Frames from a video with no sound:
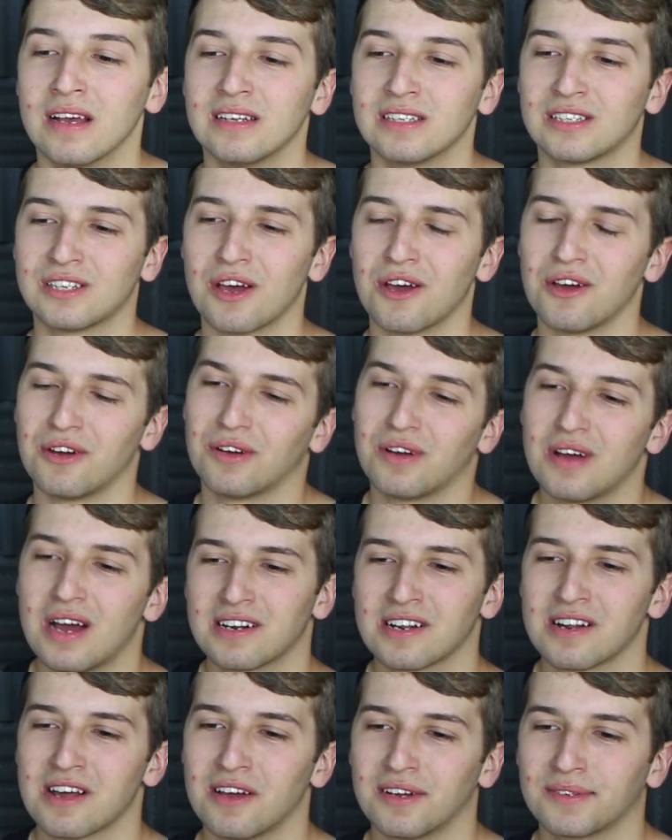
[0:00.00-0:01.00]
So,
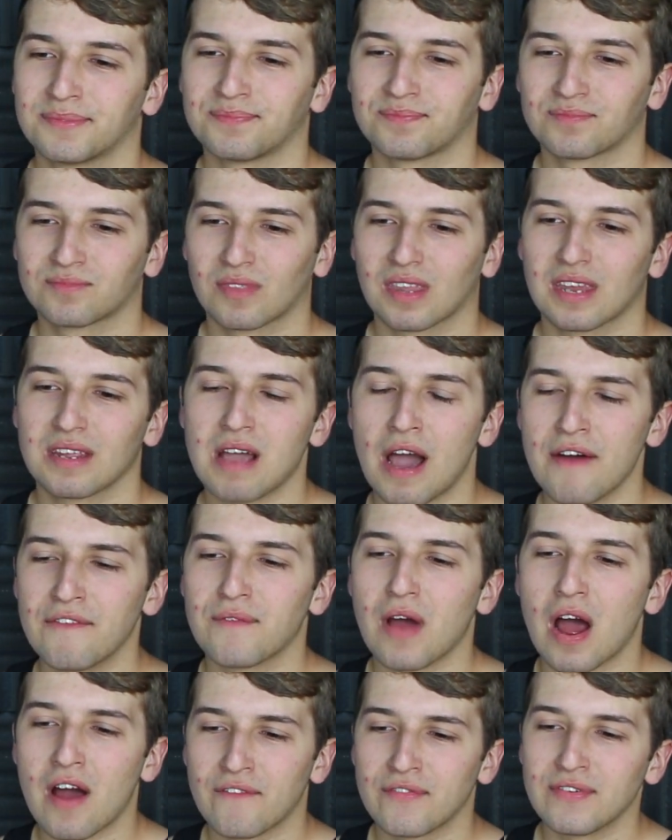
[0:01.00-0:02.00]
I don't know,
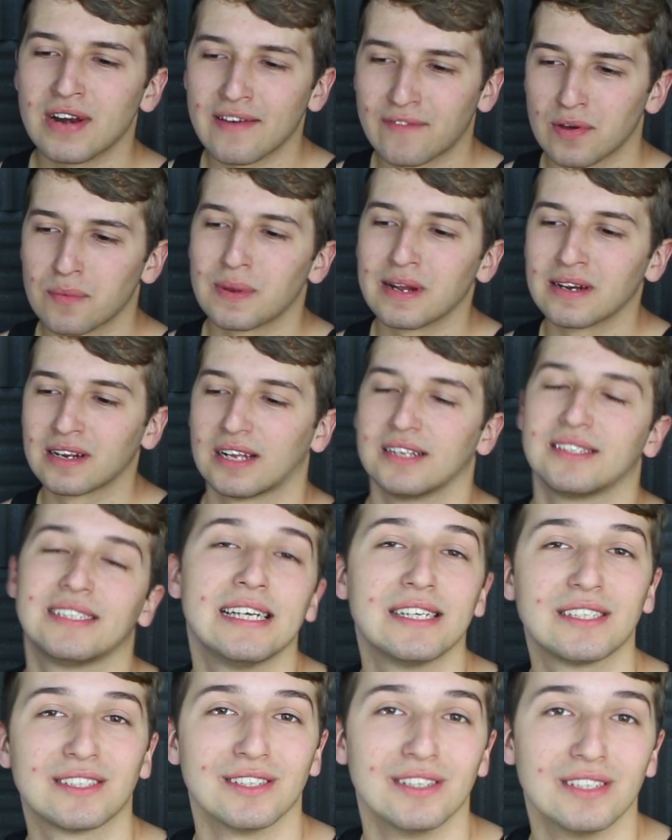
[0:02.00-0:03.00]
I've never been
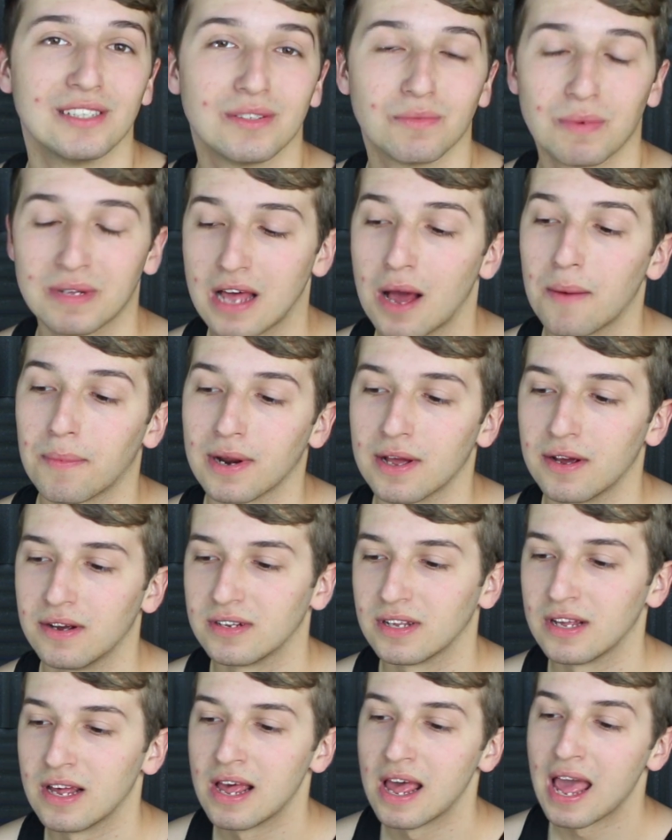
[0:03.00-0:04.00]
consistent with upload.